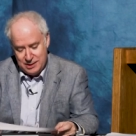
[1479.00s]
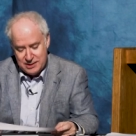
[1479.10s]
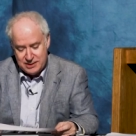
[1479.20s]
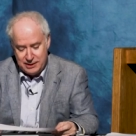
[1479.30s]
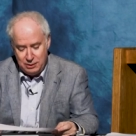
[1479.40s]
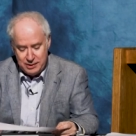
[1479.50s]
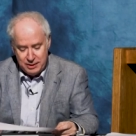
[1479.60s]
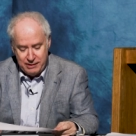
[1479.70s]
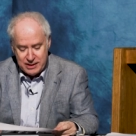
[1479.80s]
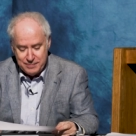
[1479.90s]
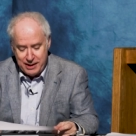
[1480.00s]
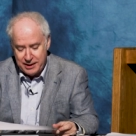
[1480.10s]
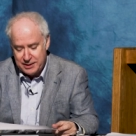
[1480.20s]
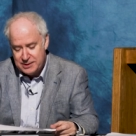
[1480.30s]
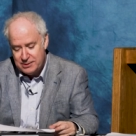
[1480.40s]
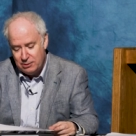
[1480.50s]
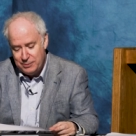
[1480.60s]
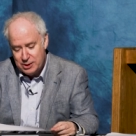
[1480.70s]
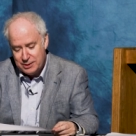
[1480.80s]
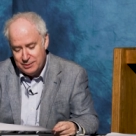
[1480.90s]
Still with the Great American
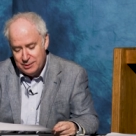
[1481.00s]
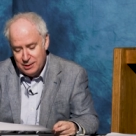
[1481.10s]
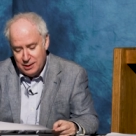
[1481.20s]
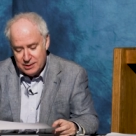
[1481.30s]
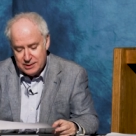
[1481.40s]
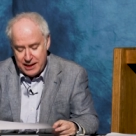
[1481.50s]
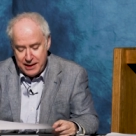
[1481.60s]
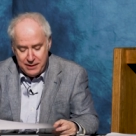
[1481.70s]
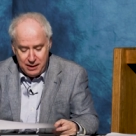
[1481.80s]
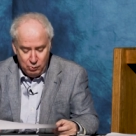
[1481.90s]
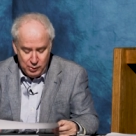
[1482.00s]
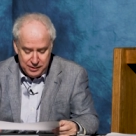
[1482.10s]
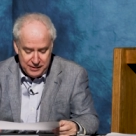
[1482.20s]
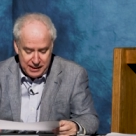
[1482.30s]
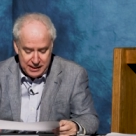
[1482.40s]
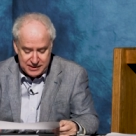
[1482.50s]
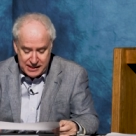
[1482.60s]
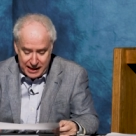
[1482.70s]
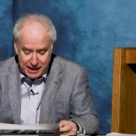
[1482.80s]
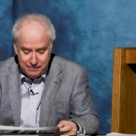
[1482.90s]
Songbook, together with the
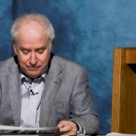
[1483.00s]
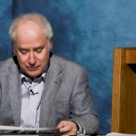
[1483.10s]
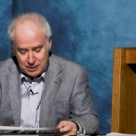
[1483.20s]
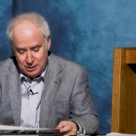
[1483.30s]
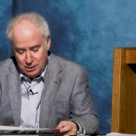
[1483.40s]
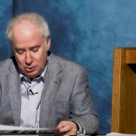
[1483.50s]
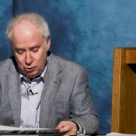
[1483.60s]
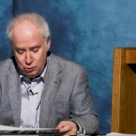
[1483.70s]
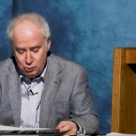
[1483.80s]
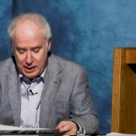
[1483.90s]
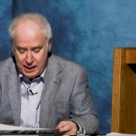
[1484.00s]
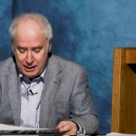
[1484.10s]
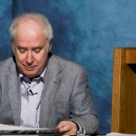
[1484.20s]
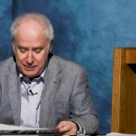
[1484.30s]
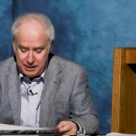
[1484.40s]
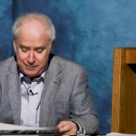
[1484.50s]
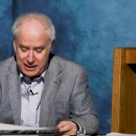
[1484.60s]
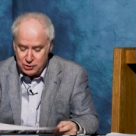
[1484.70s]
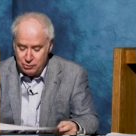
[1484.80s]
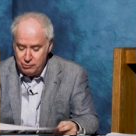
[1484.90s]
singer, who um, in
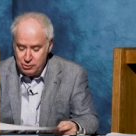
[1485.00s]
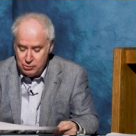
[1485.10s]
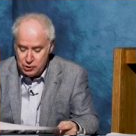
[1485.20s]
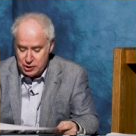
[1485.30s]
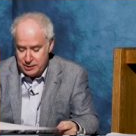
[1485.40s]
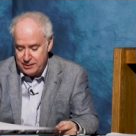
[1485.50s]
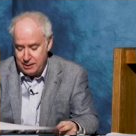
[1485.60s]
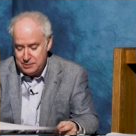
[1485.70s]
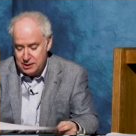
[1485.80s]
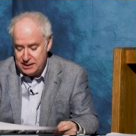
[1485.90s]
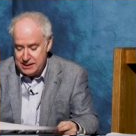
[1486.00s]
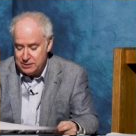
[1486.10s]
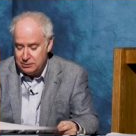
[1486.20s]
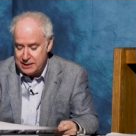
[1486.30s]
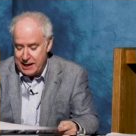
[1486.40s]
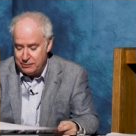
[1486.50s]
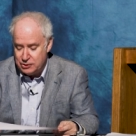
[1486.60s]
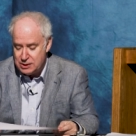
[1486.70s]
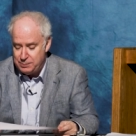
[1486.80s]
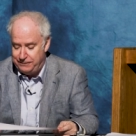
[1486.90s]
Baton Rouge thumbed a diesel down
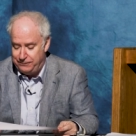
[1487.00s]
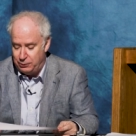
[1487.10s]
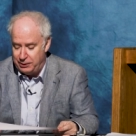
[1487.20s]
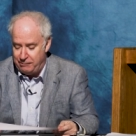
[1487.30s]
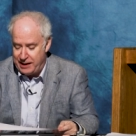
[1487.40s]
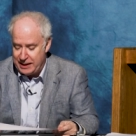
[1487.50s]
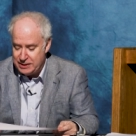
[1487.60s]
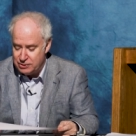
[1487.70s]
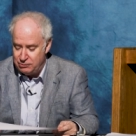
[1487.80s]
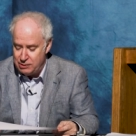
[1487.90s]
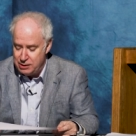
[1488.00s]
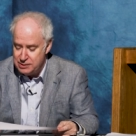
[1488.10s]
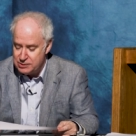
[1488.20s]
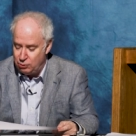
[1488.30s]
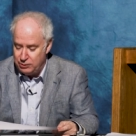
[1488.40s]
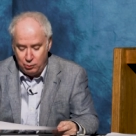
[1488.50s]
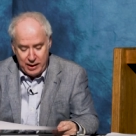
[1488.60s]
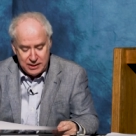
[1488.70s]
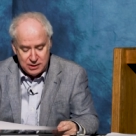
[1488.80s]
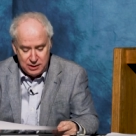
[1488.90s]
just before it rained and rode us all the
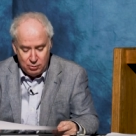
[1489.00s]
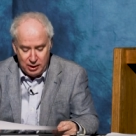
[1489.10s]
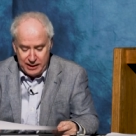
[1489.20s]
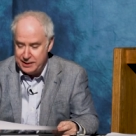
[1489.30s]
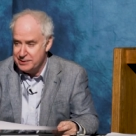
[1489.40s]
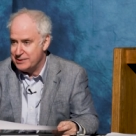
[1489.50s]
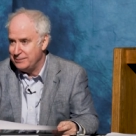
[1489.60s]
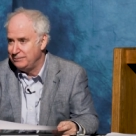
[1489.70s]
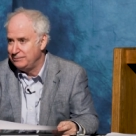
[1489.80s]
way to New Orleans.